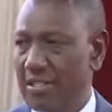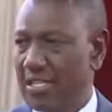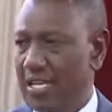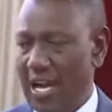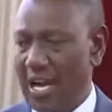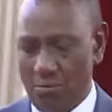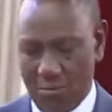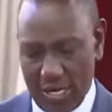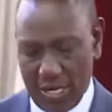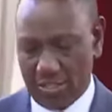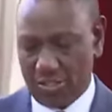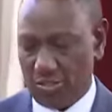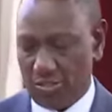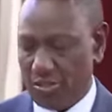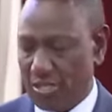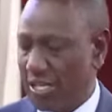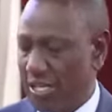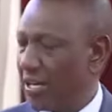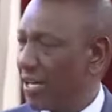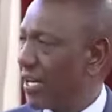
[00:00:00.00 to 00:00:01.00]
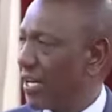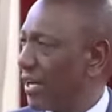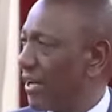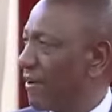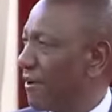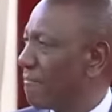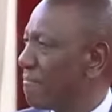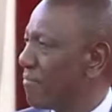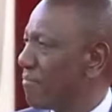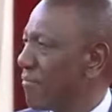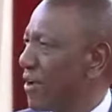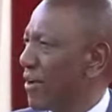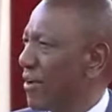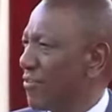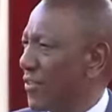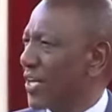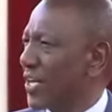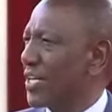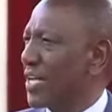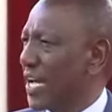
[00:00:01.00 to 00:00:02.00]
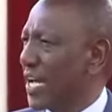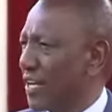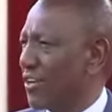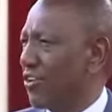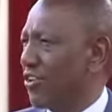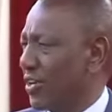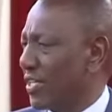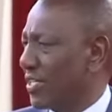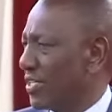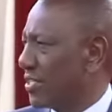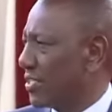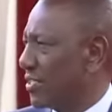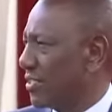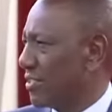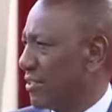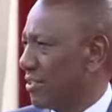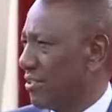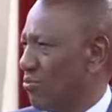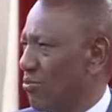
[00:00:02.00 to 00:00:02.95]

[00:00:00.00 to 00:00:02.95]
And I want to declare that Eldoret